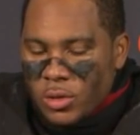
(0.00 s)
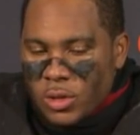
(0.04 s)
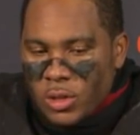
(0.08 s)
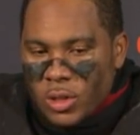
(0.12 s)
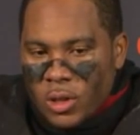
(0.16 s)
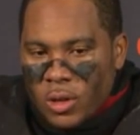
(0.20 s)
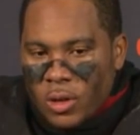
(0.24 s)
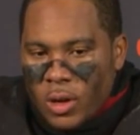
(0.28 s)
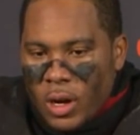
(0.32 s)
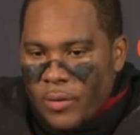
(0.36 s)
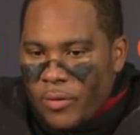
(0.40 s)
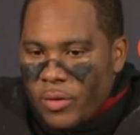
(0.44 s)

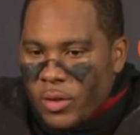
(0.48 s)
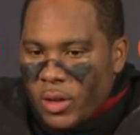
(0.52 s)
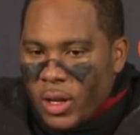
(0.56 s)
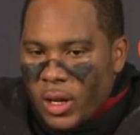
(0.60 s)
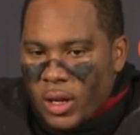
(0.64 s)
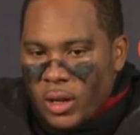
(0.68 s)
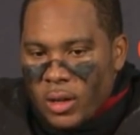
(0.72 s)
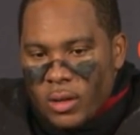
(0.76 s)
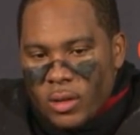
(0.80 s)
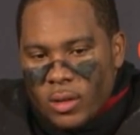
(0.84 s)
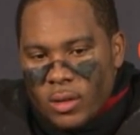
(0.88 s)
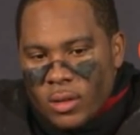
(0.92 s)
So I feel
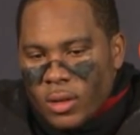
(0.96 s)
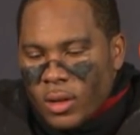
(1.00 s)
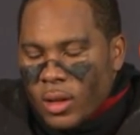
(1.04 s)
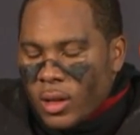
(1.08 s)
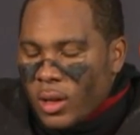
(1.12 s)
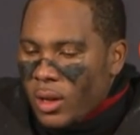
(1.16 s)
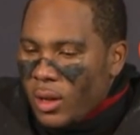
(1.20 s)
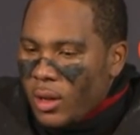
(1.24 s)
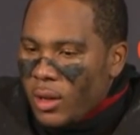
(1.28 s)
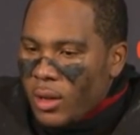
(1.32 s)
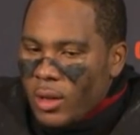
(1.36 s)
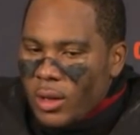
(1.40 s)
like
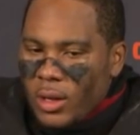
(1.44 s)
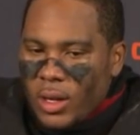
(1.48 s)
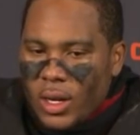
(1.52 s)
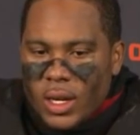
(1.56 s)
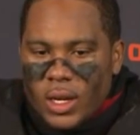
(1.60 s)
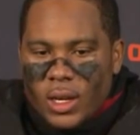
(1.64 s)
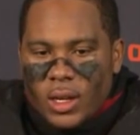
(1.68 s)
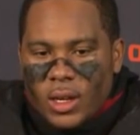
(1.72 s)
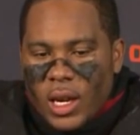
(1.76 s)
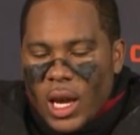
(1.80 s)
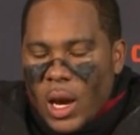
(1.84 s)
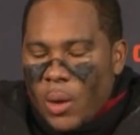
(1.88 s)

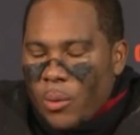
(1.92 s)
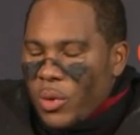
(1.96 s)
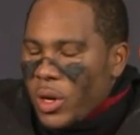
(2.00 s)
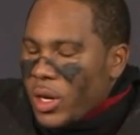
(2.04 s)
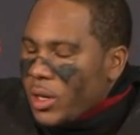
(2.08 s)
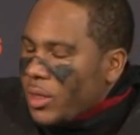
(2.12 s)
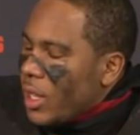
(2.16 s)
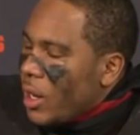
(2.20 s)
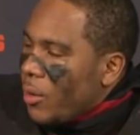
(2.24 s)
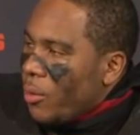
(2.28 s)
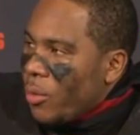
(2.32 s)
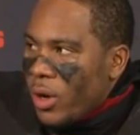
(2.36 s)
any game we
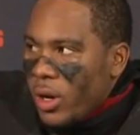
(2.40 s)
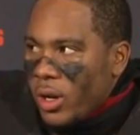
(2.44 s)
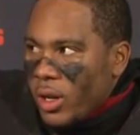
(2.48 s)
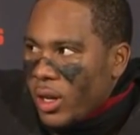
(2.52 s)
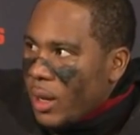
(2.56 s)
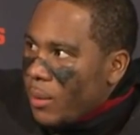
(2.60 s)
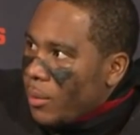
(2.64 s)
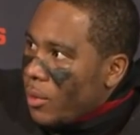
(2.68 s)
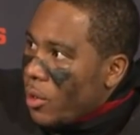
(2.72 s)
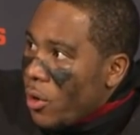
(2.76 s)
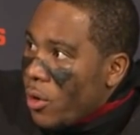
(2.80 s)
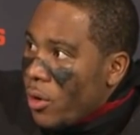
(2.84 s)
get that running
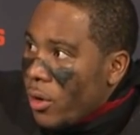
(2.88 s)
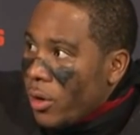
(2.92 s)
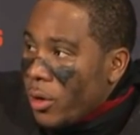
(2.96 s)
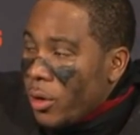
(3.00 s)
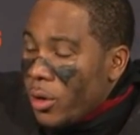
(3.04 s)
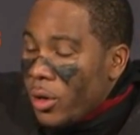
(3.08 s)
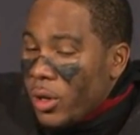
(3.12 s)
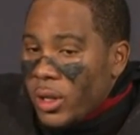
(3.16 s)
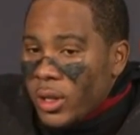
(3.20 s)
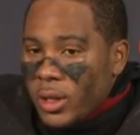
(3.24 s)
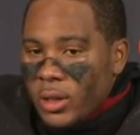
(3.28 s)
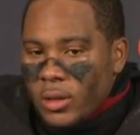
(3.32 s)
game going
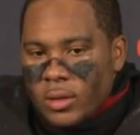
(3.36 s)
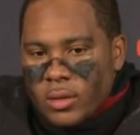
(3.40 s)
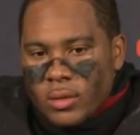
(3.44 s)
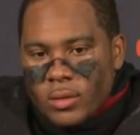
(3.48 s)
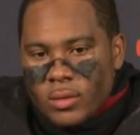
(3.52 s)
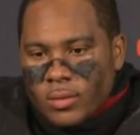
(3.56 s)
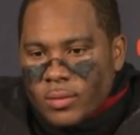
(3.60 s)
early,